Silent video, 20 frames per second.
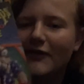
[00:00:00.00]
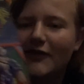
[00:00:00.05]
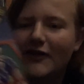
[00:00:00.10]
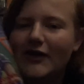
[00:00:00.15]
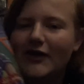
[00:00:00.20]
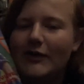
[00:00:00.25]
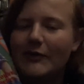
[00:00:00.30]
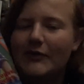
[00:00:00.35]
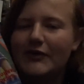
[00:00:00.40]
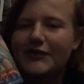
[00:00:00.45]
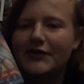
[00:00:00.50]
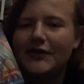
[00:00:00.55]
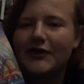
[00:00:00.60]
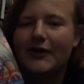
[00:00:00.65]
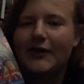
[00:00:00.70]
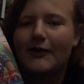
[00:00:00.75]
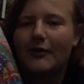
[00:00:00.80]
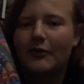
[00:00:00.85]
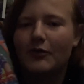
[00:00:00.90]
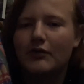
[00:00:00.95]
Anyways,
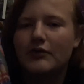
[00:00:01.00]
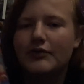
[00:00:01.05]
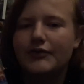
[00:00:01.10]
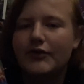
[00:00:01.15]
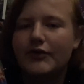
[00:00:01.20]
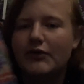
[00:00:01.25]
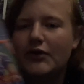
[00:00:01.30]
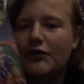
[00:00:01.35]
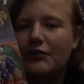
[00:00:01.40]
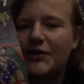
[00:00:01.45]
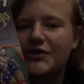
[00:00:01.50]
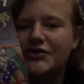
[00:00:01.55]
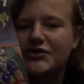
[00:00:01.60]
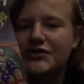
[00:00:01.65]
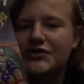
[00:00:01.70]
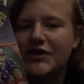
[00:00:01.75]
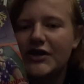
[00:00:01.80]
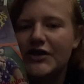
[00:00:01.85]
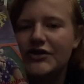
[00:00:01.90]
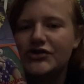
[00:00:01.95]
yeah, we're reviewing Creature
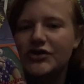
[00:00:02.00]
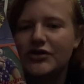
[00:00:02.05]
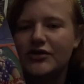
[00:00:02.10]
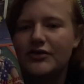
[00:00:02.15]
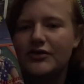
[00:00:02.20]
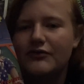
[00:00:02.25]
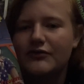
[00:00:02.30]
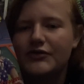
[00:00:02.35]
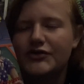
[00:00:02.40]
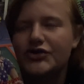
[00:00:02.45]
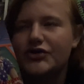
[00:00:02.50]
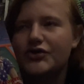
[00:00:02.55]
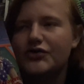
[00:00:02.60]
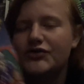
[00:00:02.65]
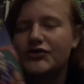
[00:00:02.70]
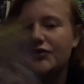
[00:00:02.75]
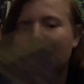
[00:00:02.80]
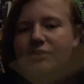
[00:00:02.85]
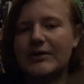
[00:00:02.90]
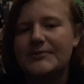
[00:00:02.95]
Teacher. Should do
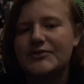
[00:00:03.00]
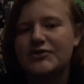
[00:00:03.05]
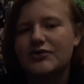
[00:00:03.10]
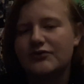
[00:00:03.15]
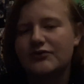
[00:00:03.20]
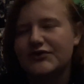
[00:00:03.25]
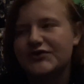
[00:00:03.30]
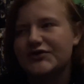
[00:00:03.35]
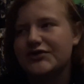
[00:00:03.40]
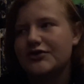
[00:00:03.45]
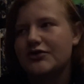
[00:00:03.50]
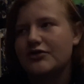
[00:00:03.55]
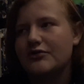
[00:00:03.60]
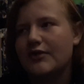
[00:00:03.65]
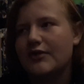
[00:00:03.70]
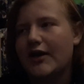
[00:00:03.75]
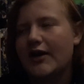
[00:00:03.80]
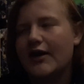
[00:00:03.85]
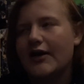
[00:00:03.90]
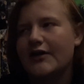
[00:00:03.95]
Scream School
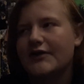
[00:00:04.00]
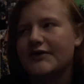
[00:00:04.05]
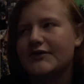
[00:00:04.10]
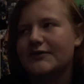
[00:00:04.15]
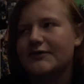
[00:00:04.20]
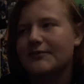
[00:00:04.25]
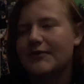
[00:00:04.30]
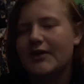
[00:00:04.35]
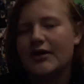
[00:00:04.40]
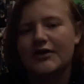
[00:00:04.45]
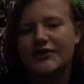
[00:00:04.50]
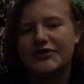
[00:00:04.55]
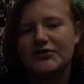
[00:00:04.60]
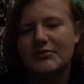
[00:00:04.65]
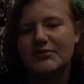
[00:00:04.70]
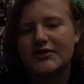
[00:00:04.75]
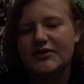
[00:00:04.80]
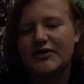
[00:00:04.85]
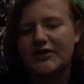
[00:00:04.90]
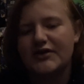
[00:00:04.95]
soon, and yeah, there's
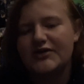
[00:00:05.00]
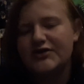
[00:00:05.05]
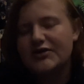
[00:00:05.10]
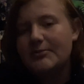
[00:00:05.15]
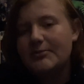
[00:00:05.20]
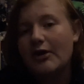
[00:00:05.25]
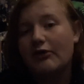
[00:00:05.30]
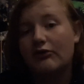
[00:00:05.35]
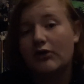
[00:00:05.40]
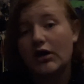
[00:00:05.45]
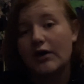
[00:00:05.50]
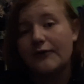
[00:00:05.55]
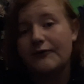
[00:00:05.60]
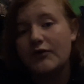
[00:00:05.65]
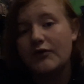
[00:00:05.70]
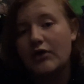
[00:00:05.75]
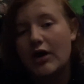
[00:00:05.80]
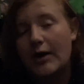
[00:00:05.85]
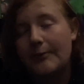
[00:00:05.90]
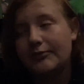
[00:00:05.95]
there's gonna be a lot of
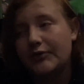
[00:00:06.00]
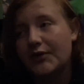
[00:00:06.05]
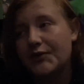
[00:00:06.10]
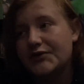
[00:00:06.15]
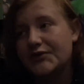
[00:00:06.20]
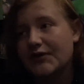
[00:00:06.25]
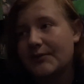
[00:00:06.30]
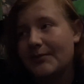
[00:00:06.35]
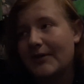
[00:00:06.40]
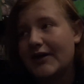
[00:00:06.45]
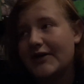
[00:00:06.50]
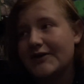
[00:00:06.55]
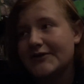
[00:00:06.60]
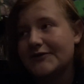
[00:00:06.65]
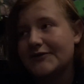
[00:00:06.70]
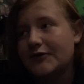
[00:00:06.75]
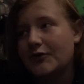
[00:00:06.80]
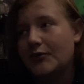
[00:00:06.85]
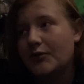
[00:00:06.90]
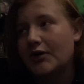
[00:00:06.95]
few uploads for the past
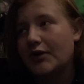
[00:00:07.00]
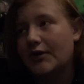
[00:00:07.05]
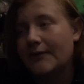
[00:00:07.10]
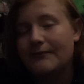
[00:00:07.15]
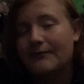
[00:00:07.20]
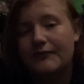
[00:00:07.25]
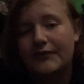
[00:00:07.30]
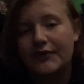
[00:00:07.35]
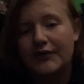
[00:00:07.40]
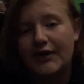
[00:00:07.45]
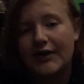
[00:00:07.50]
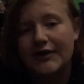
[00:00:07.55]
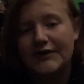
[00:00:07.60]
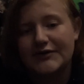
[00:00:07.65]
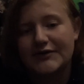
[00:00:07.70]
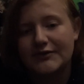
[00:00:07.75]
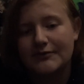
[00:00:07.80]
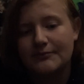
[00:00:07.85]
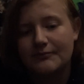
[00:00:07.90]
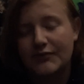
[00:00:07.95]
few uh, few
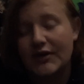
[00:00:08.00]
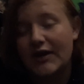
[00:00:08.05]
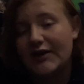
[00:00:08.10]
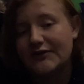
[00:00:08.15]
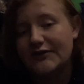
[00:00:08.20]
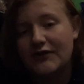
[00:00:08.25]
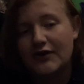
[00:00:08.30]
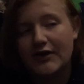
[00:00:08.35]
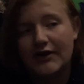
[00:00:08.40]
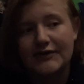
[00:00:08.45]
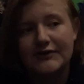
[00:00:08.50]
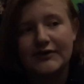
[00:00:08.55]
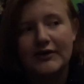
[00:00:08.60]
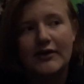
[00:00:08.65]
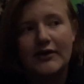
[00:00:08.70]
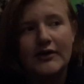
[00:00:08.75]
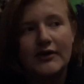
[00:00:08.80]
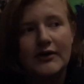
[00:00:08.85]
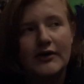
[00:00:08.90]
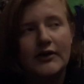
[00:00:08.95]
days, next few days.
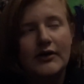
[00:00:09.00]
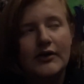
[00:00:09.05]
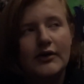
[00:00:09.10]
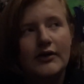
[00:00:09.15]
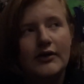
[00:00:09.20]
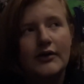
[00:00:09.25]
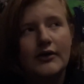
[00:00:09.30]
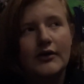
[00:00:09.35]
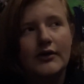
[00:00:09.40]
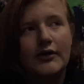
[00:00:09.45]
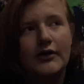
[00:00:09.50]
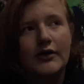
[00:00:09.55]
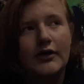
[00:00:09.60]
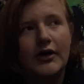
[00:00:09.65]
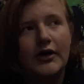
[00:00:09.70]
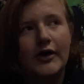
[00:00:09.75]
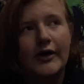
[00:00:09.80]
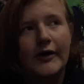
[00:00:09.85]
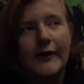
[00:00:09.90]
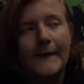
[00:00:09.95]

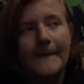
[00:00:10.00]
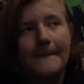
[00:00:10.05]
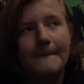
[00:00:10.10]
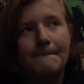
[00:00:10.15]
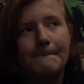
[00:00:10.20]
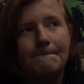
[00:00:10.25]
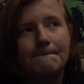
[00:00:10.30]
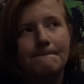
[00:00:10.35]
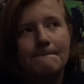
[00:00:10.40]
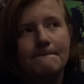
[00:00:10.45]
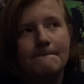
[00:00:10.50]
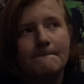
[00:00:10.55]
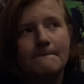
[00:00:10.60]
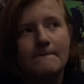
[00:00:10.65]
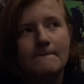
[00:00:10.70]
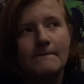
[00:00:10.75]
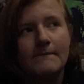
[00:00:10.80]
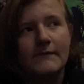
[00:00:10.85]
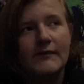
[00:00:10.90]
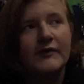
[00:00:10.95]
Um,
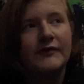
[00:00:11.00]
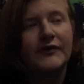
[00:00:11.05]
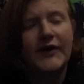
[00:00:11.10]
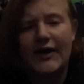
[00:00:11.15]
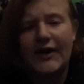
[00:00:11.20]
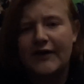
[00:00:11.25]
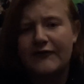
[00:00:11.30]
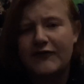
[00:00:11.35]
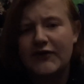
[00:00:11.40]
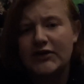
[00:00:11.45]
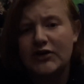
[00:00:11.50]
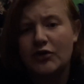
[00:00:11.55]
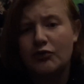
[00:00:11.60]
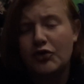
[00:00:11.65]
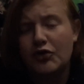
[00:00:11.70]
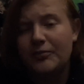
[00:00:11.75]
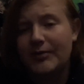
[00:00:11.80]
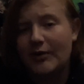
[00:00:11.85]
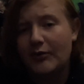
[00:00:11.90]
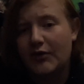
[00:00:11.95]
fuck, I think there
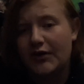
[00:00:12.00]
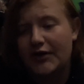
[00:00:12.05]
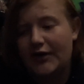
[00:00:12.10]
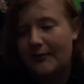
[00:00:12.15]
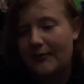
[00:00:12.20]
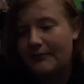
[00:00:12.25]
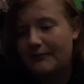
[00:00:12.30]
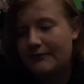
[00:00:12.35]
will be one on